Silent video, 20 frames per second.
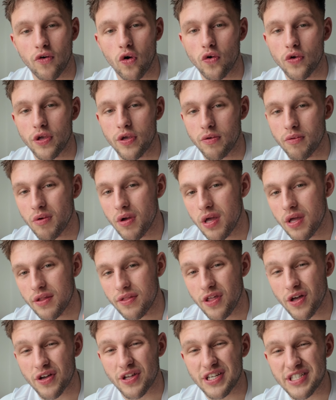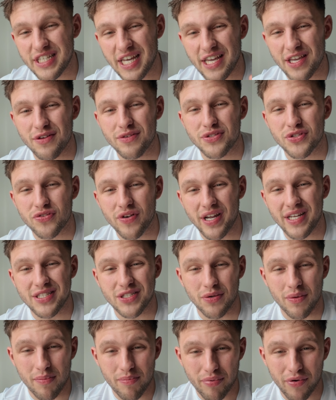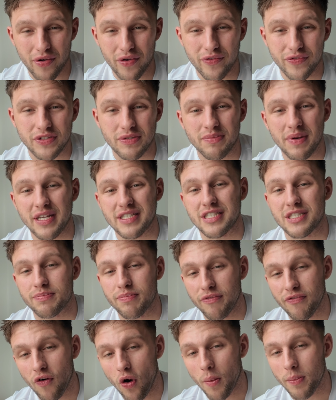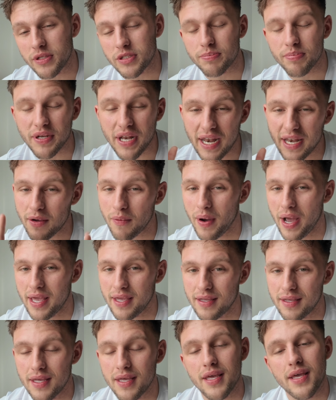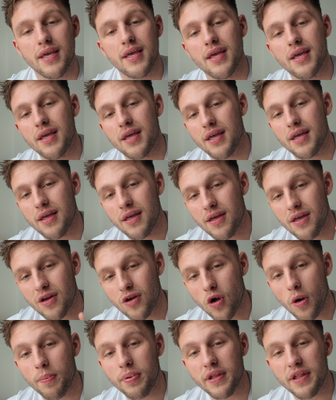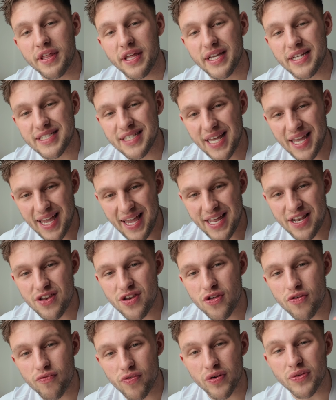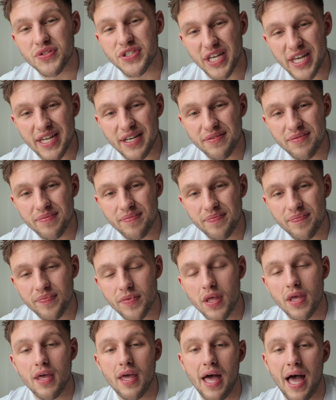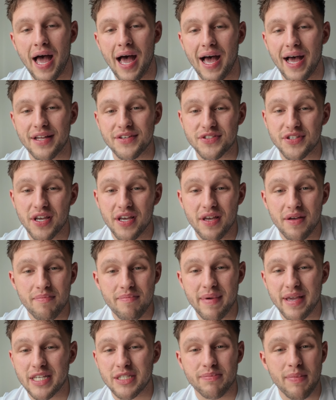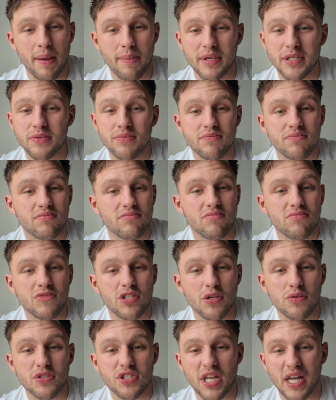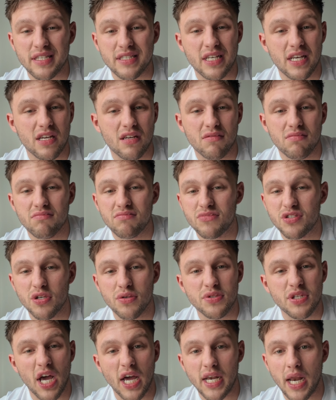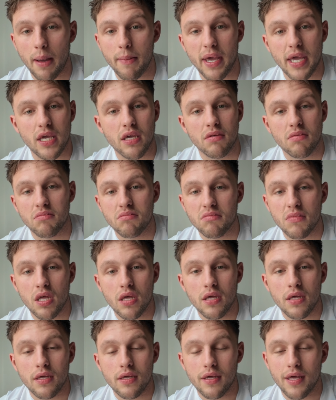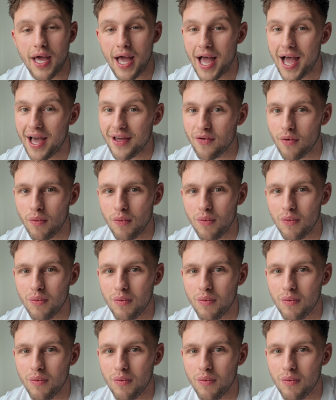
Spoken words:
for you that are going to take you straight to improve gymnastics performance. But anyway, a couple of these in your routine and mix maybe 2 static, 2 dynamic, and